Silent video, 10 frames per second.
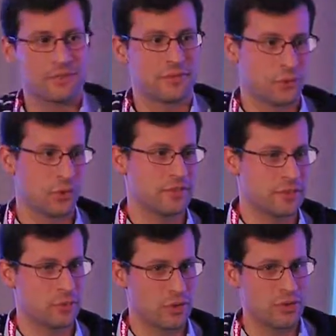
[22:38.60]
sources
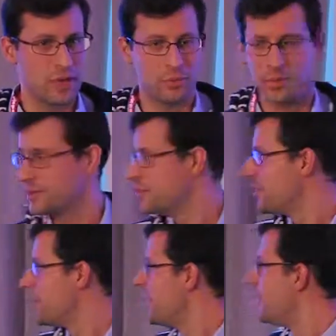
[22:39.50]
to read up on.
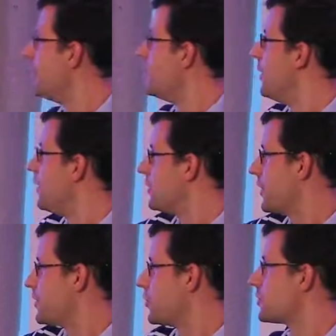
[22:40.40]

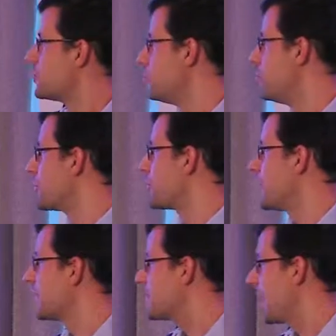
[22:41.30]
There's those two books,
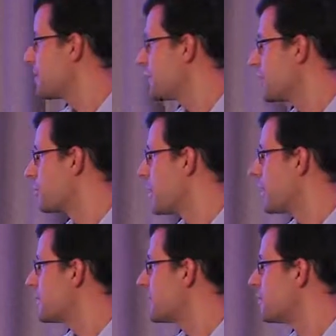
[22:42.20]
Think Stats, Think
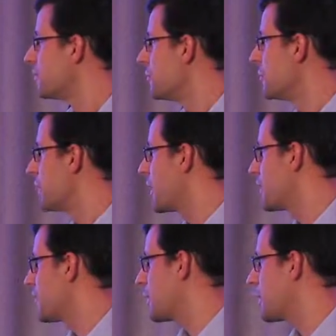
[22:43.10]
Bayes, written by the
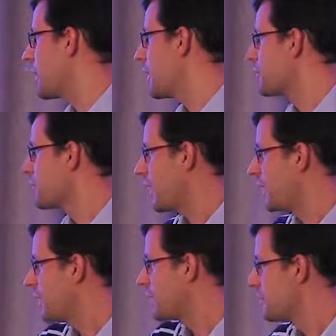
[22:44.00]
same guy.
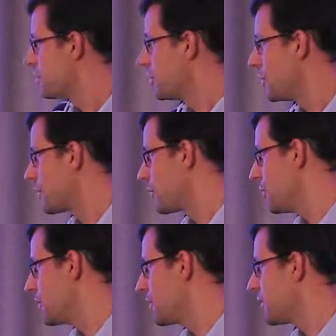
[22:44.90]
And there's this blog
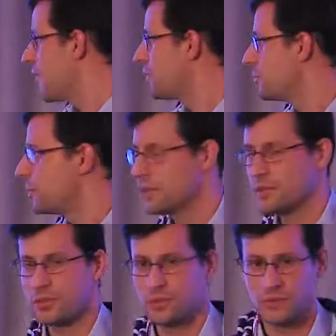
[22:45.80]
called
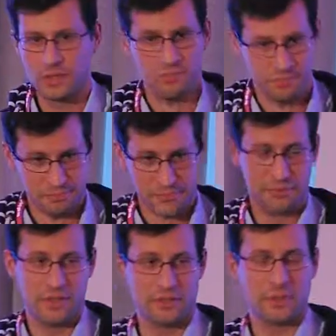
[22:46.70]
evanmiller.org.
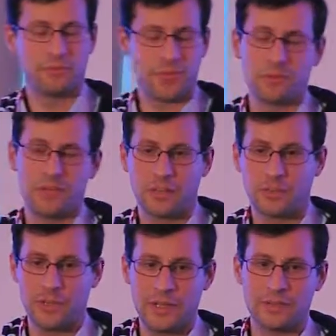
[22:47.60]
If there's one thing you take
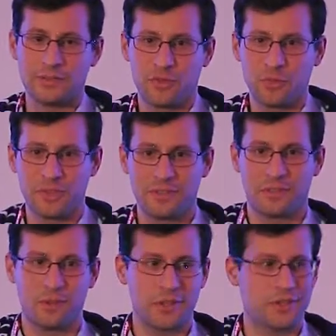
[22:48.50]
away from this
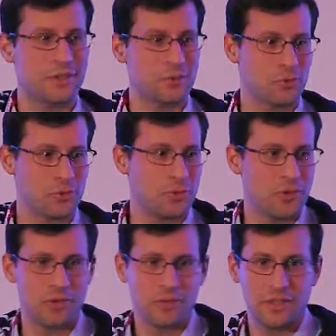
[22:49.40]
talk is that you should go
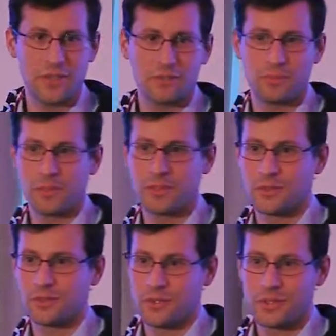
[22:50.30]
and read
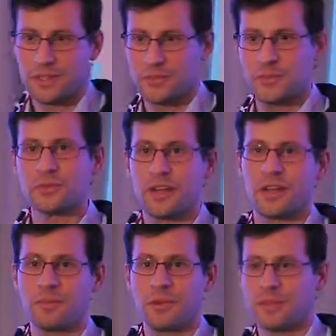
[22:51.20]
evanmiller.org if you
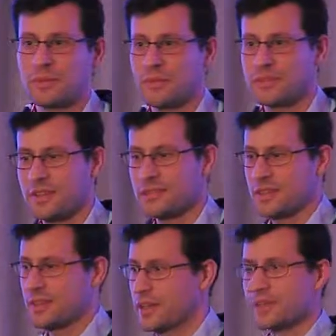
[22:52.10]
care about A/B
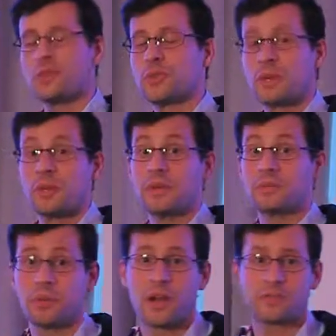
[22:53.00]
testing
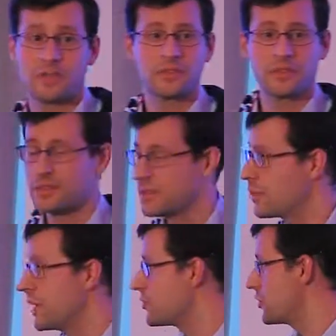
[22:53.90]
and perhaps you're interested in
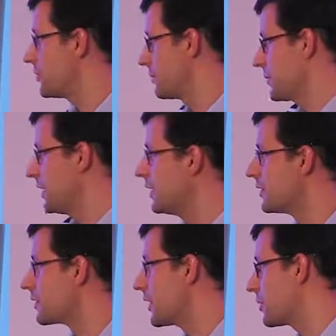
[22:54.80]
Bayesian.
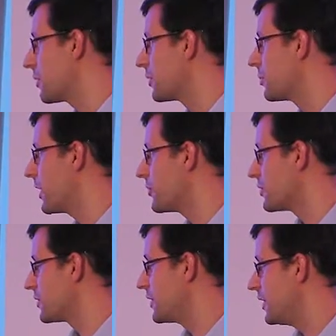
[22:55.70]
He's great about the
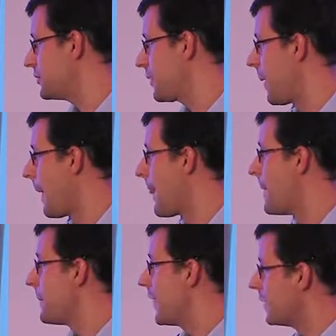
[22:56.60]
Bayesian stuff.
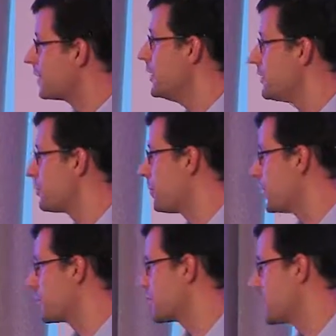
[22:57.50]
And the easy
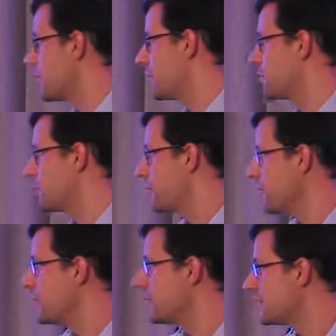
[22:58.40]
part, or the
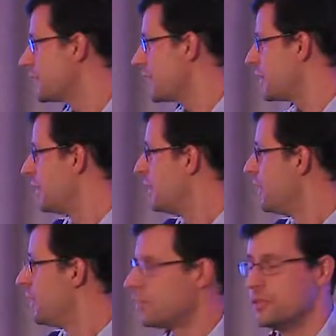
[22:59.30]
win, is that
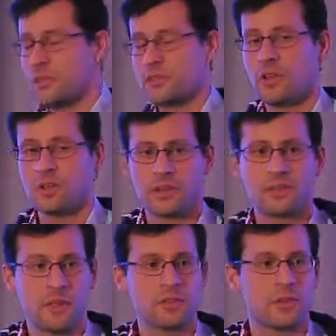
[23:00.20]
there's
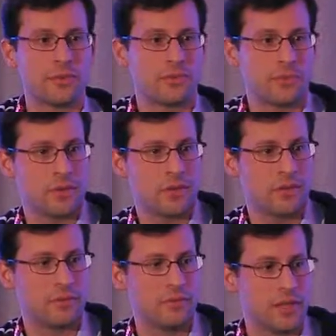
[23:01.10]
a lot of
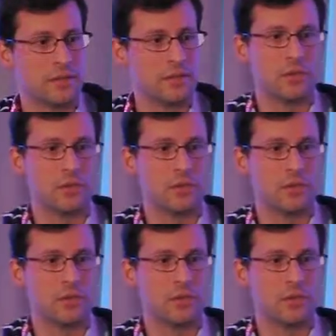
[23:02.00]
win